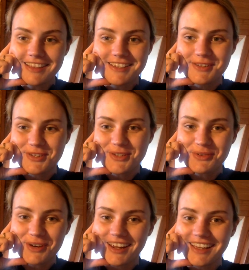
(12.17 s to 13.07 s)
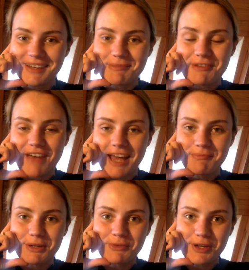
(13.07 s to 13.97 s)
This is just where I get a bit of
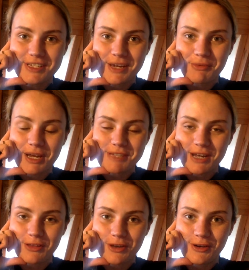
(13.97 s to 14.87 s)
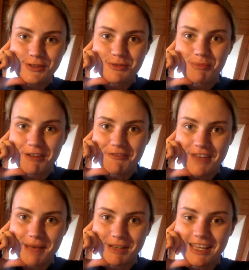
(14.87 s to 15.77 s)
admin work done when I'm down on the coast with my
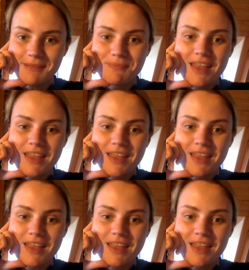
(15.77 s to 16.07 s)
family.